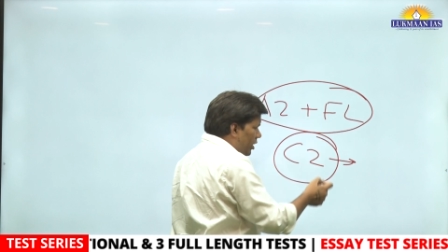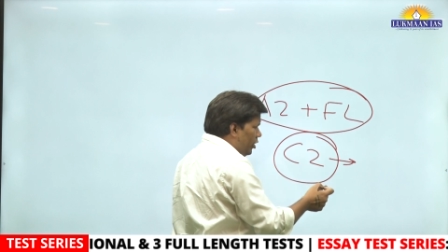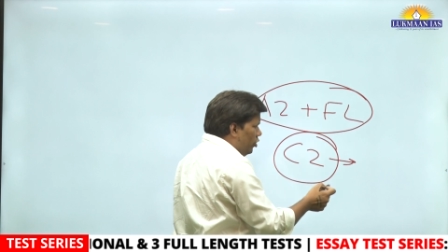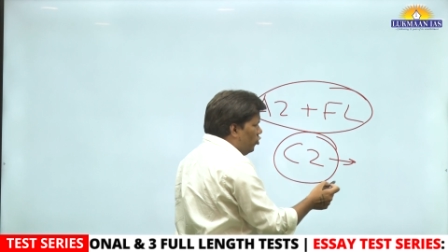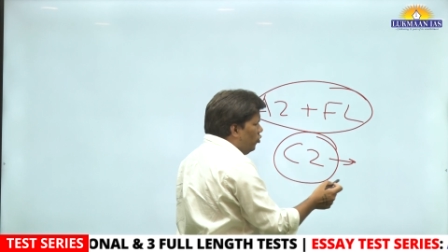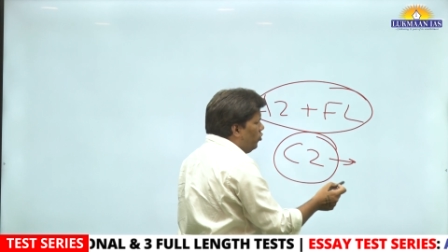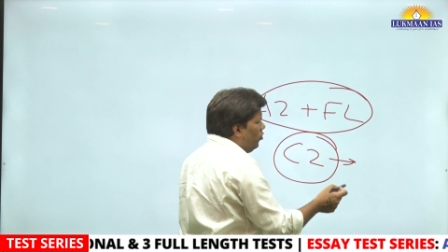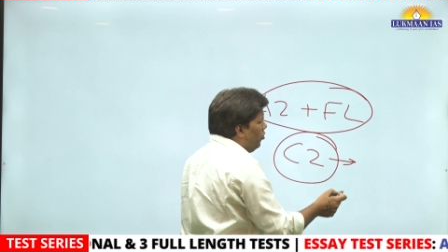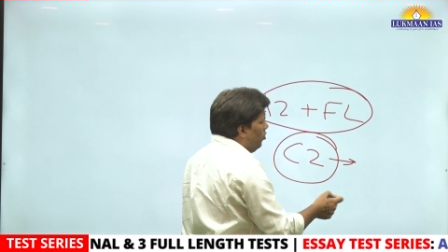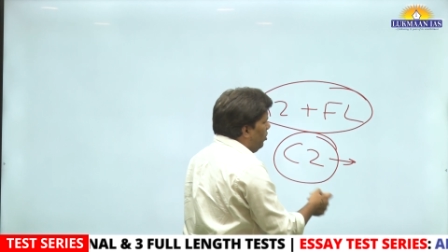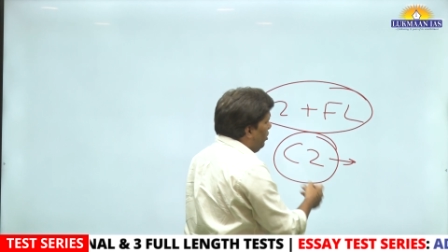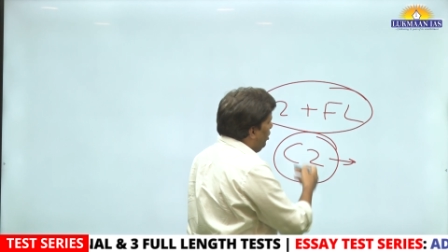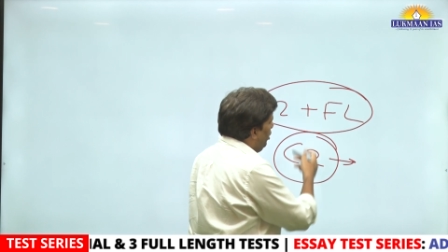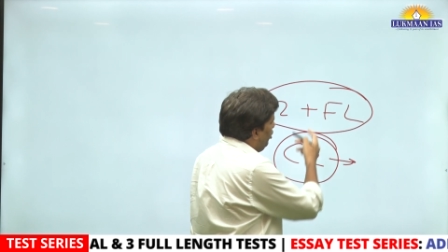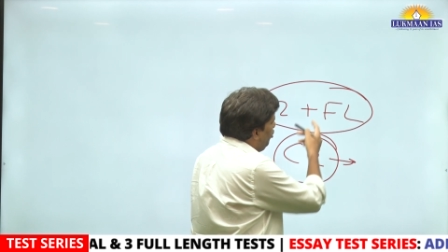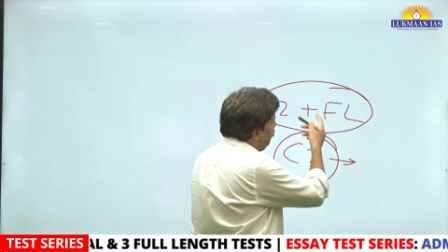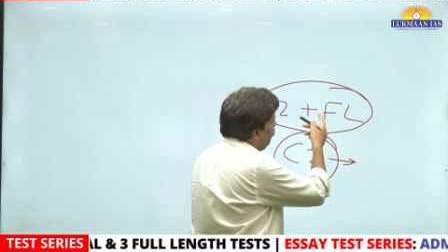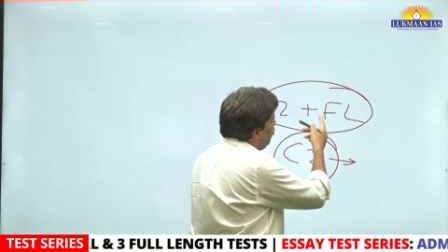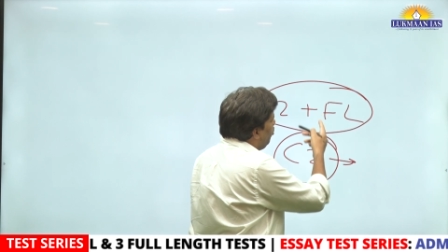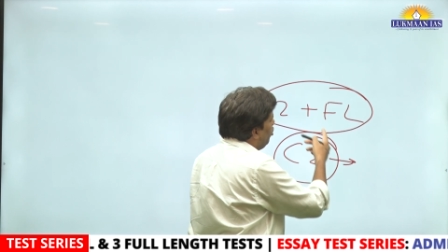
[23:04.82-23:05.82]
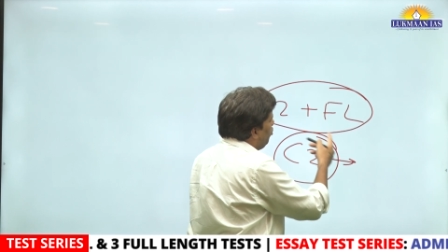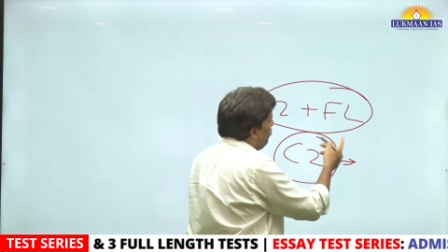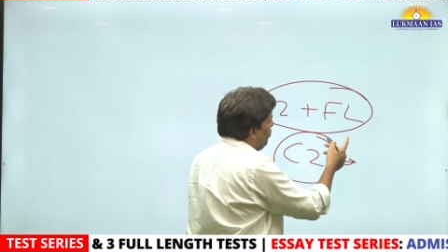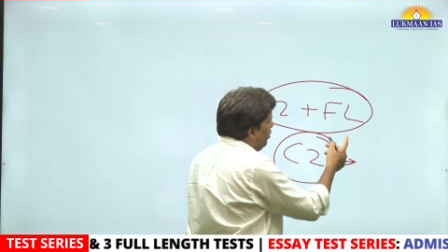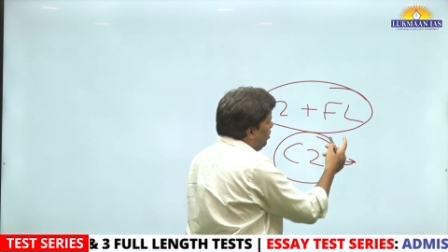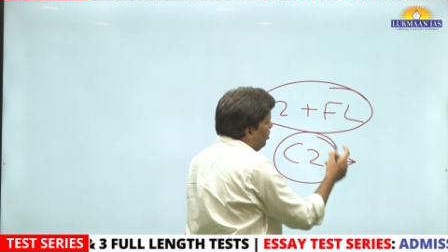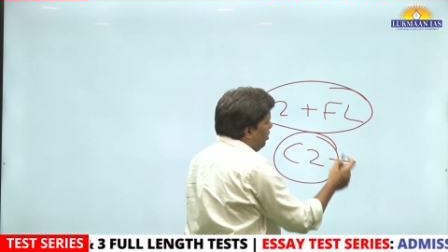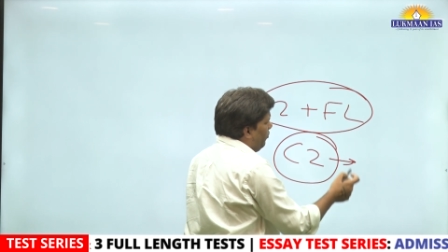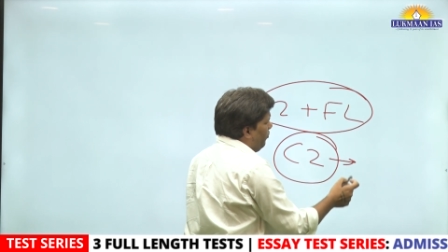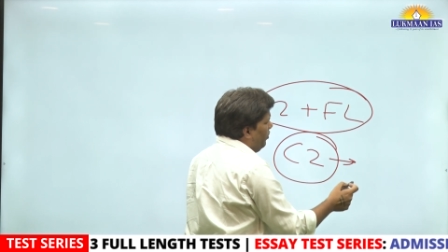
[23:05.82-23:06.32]
A2, A2 cost
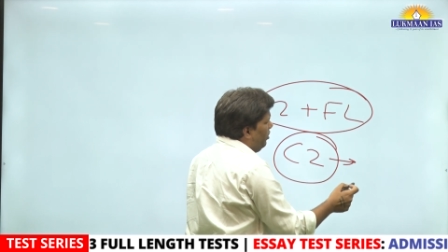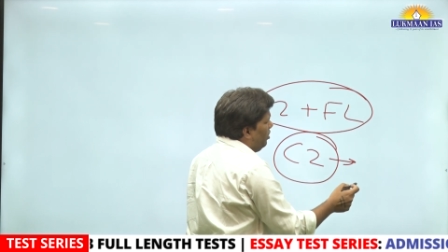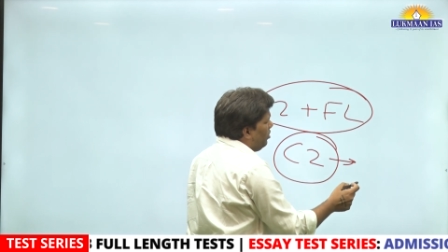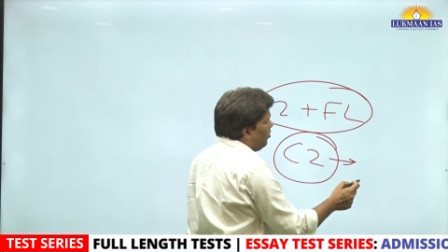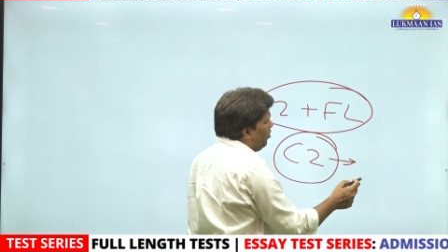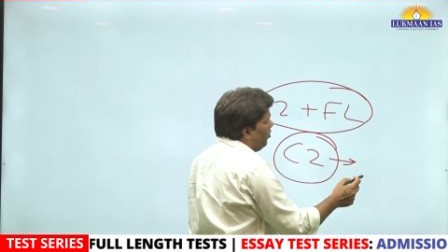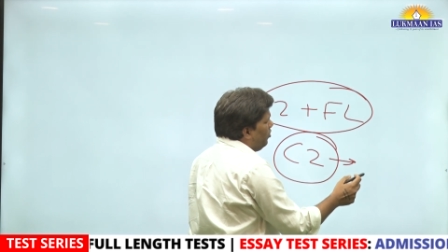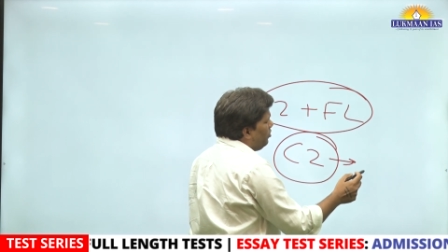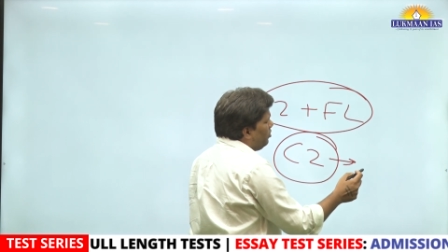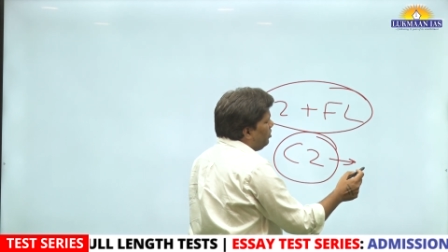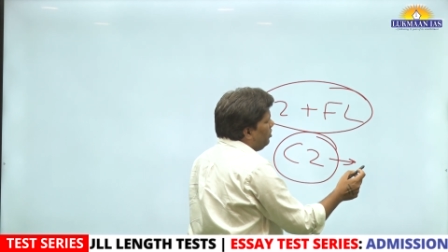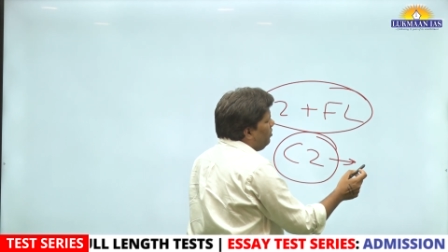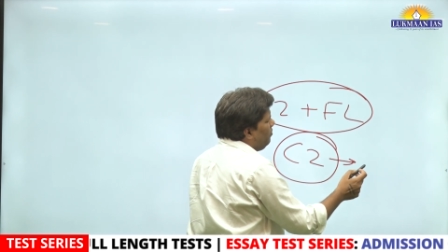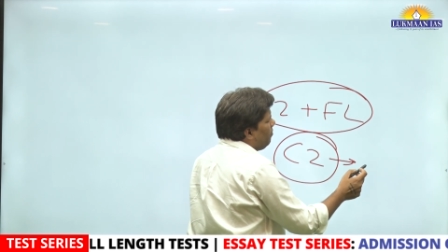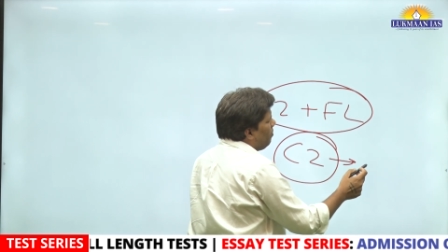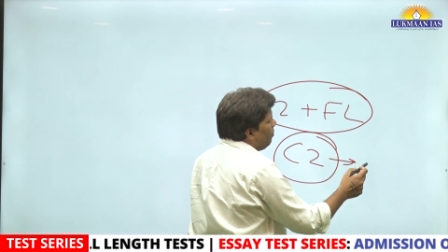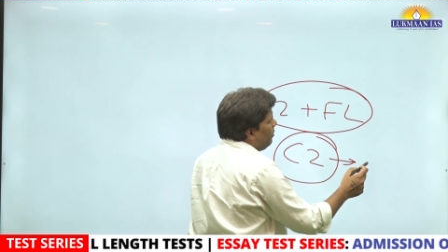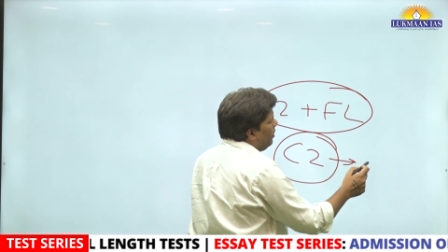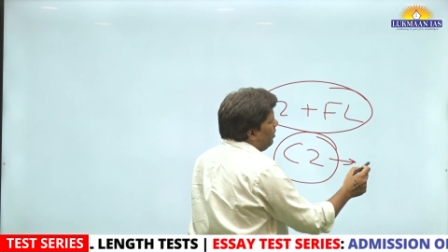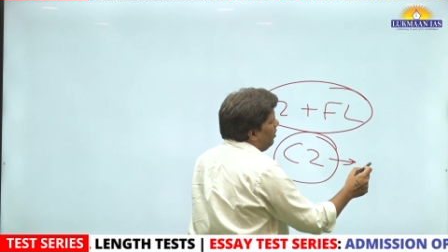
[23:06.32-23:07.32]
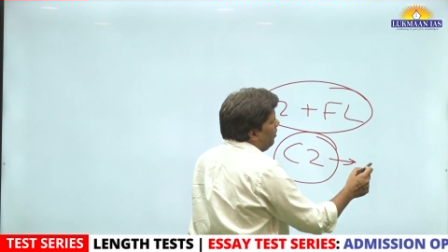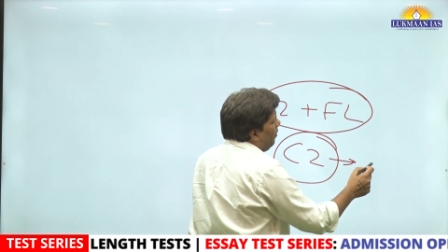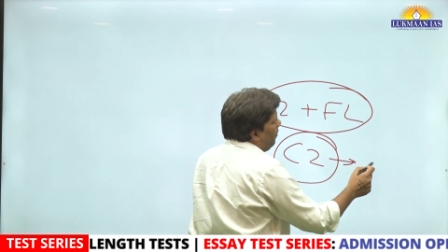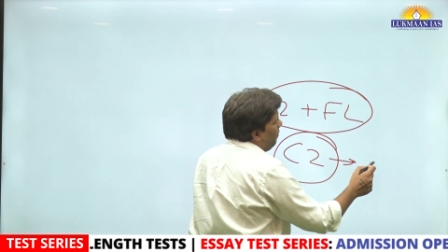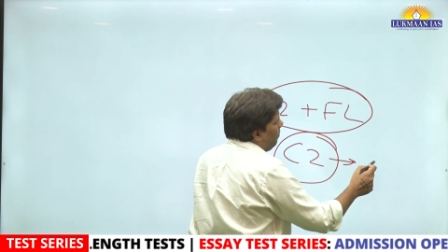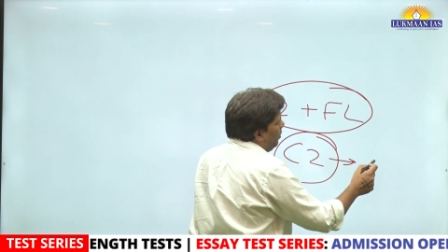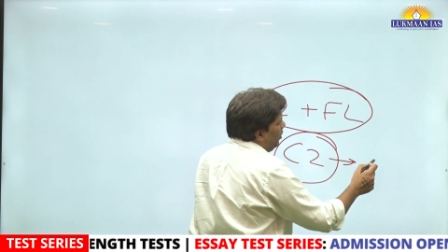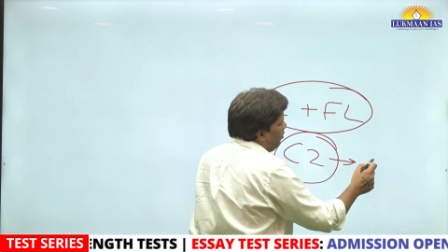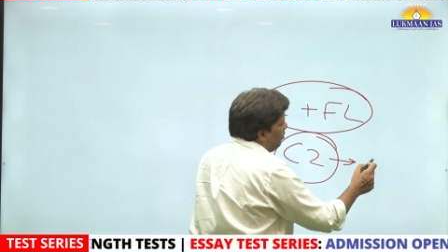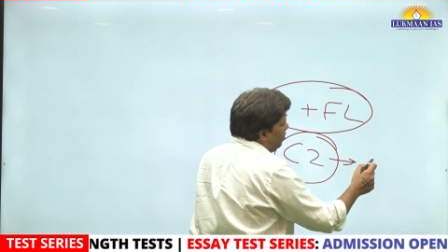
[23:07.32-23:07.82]
plus FL cost
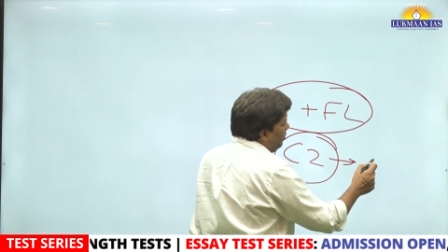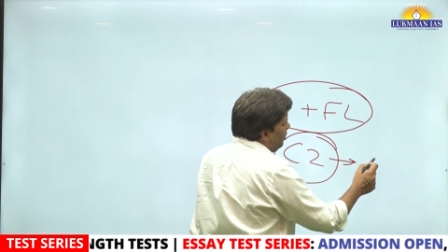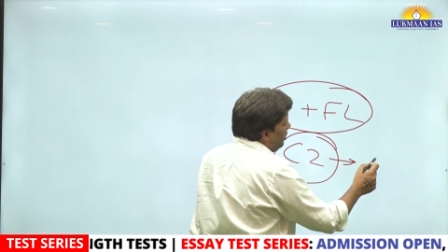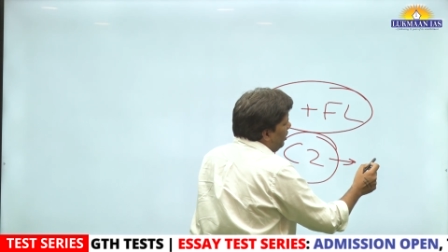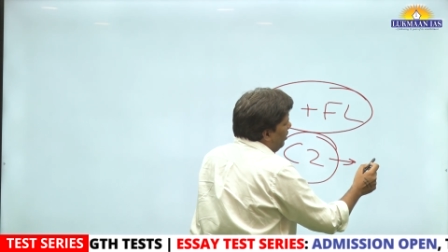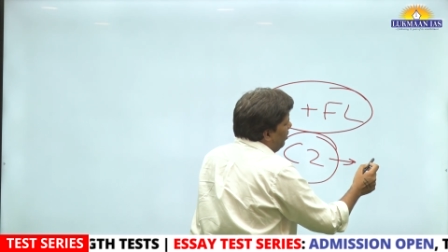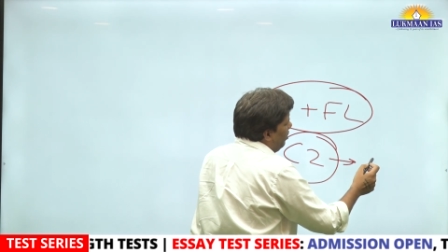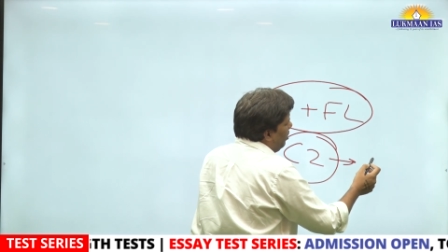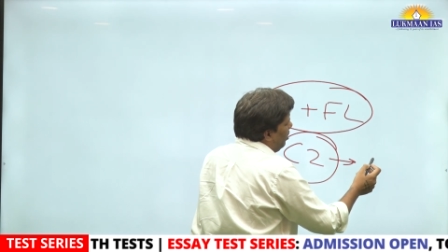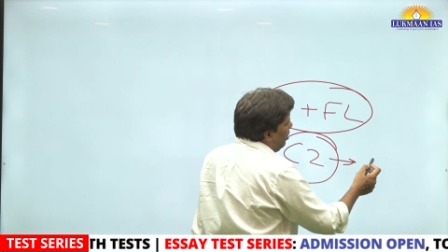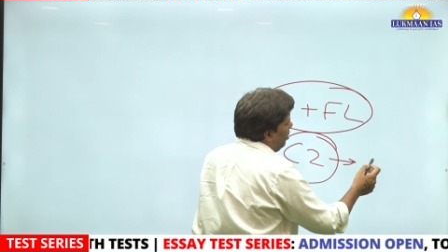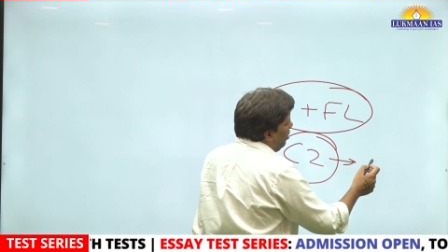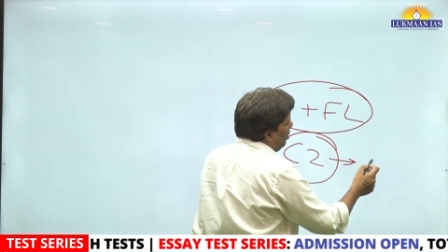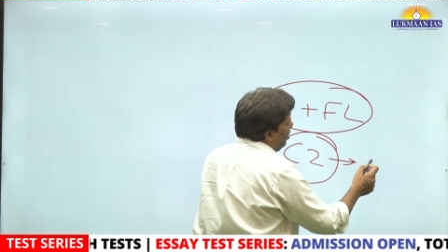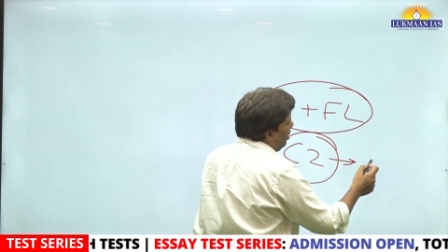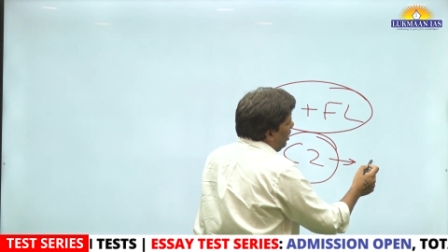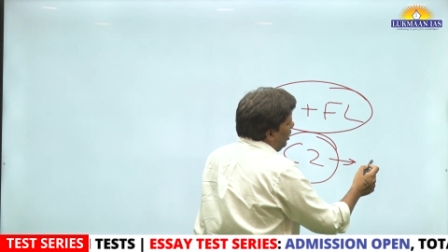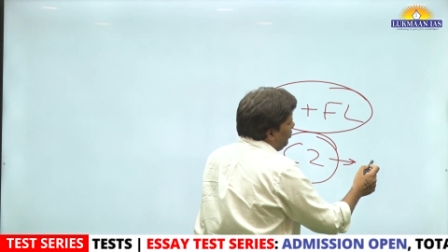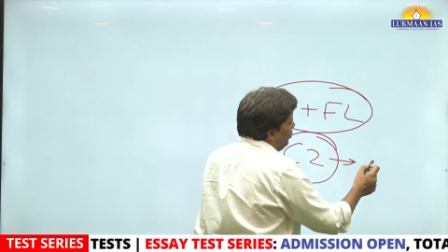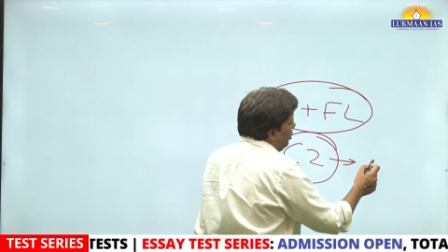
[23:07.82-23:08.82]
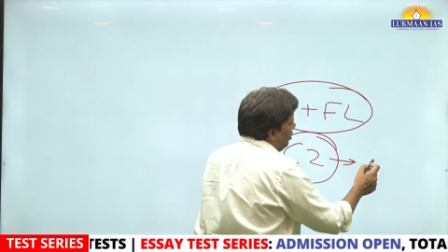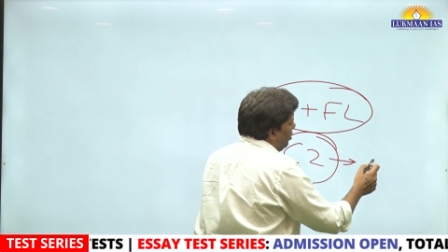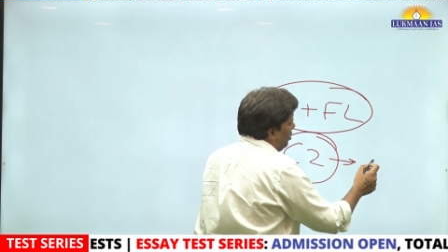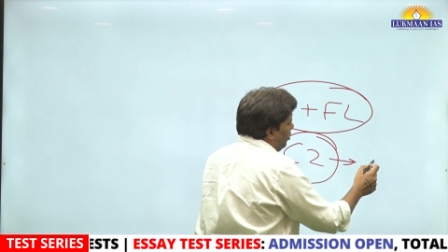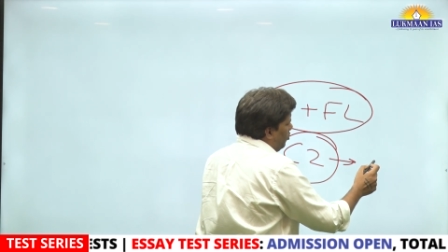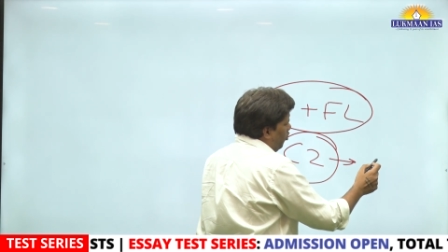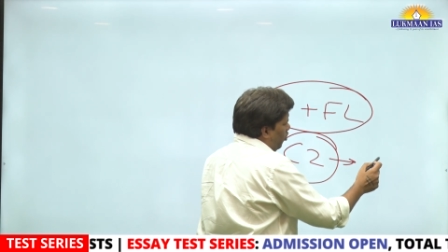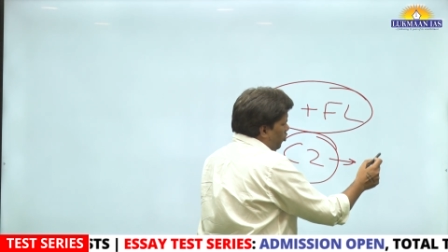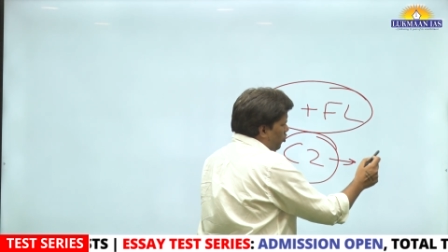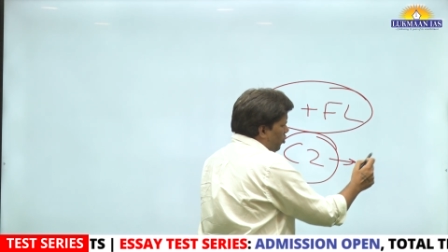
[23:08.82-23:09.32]
plus uh, I think
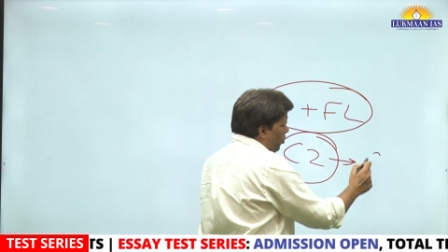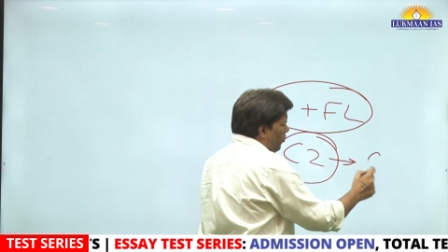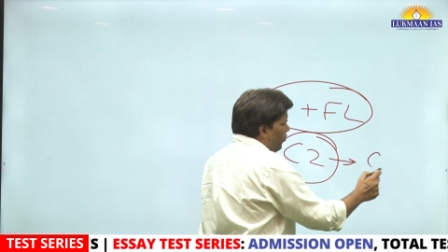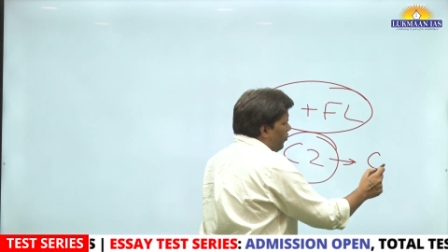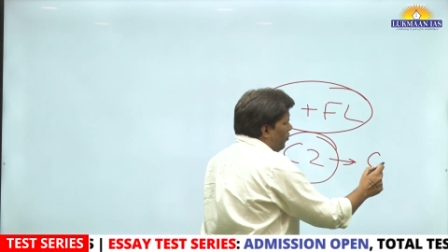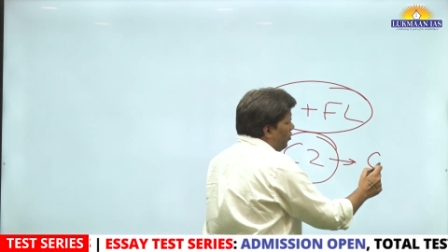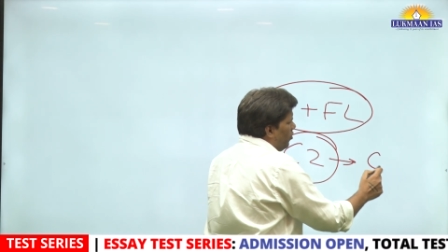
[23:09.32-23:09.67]
cost of